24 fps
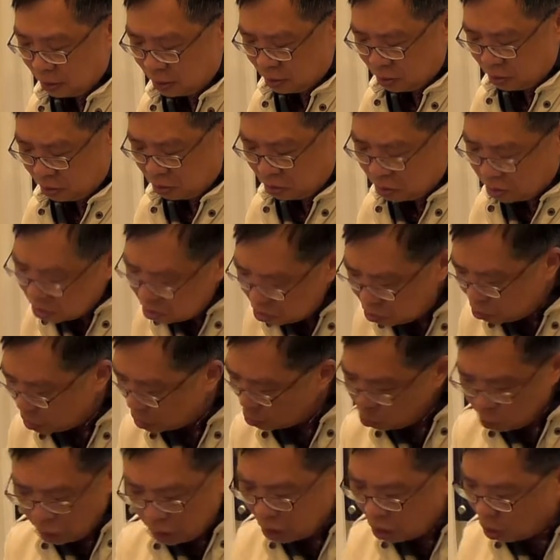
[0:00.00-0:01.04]
So this is
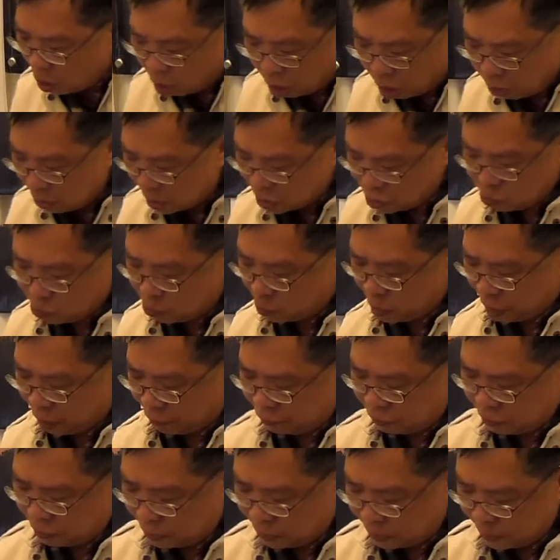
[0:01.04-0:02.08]
what we all must pray
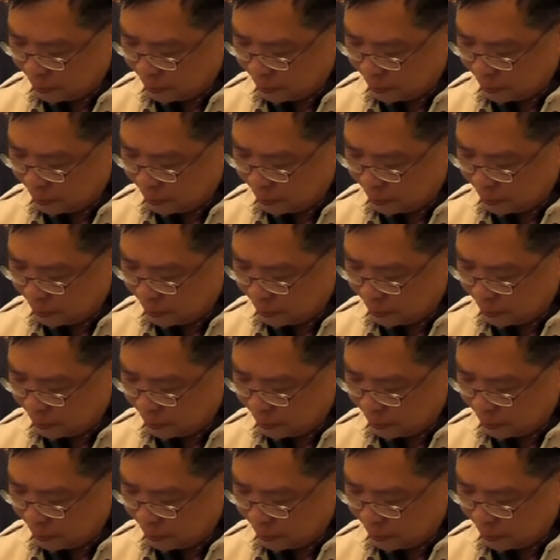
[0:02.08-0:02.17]
for.